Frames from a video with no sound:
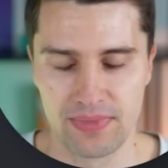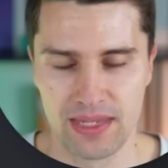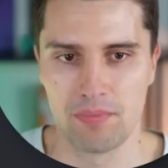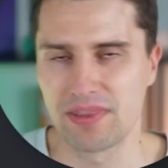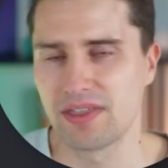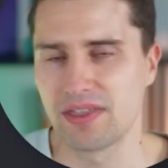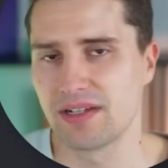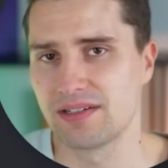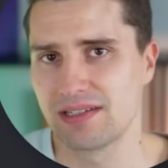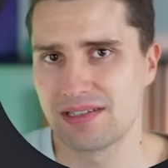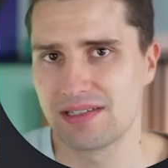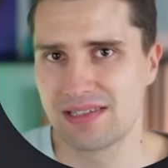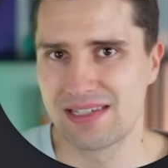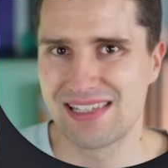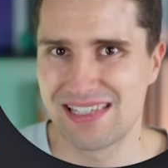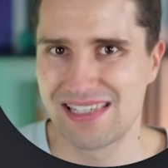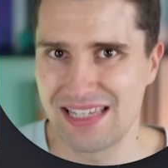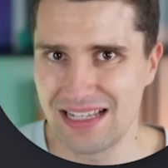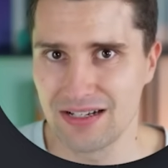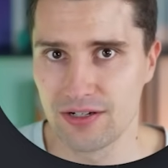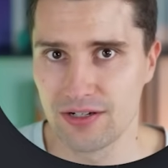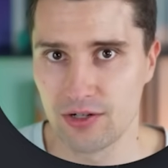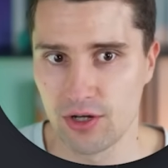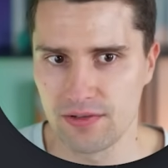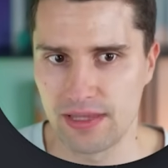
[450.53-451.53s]
But that did
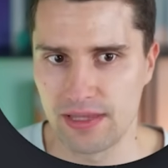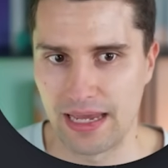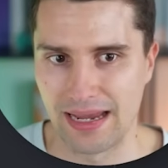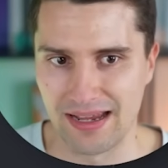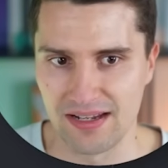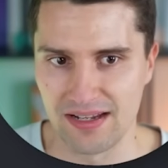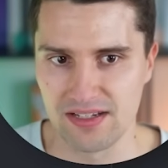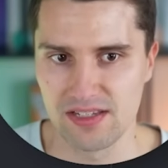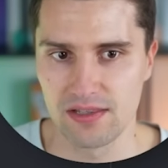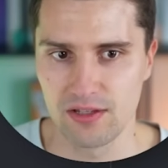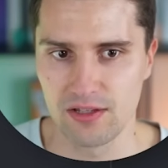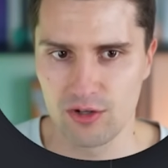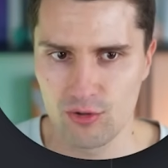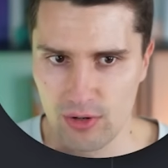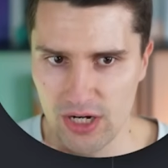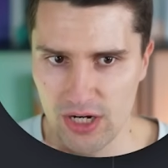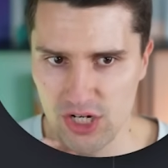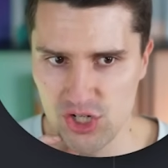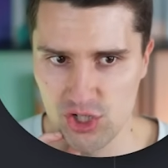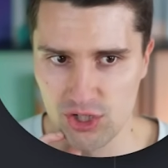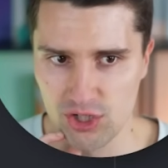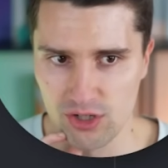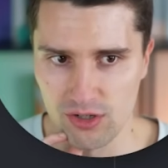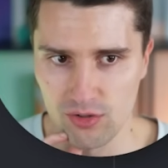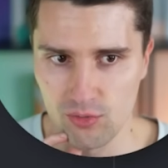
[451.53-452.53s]
still not answer the
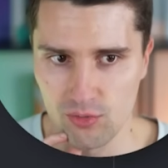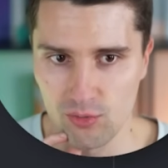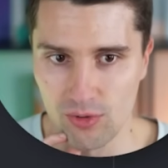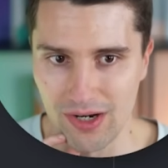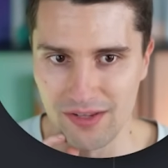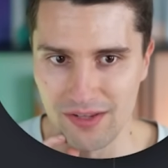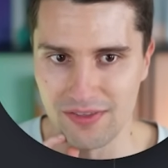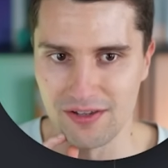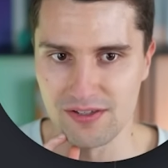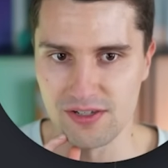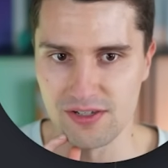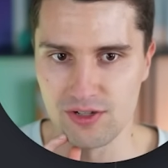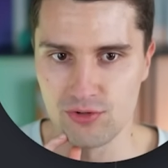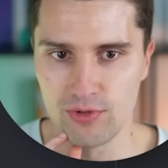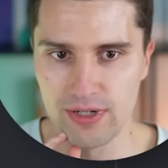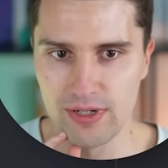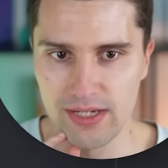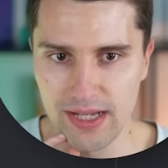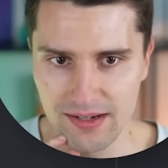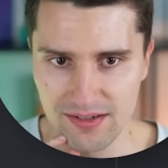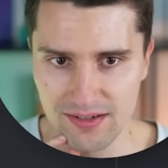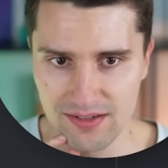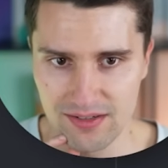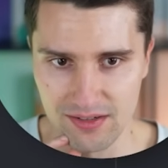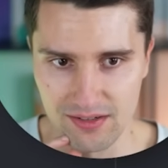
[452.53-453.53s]
question why this is
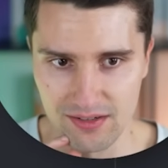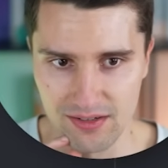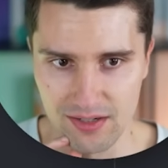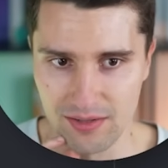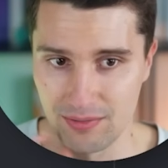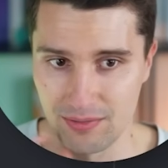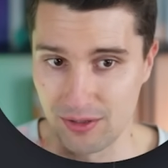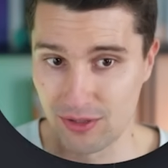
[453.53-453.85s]
redundant,